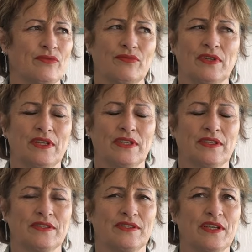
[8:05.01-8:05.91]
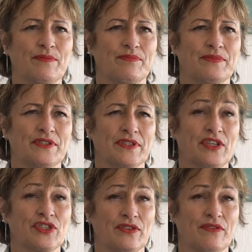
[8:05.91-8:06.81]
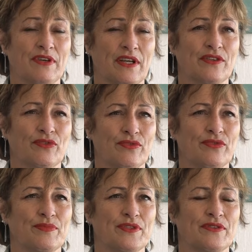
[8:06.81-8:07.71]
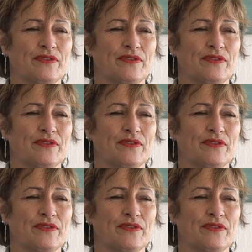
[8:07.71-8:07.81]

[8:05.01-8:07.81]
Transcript: really deep discussion around the groups,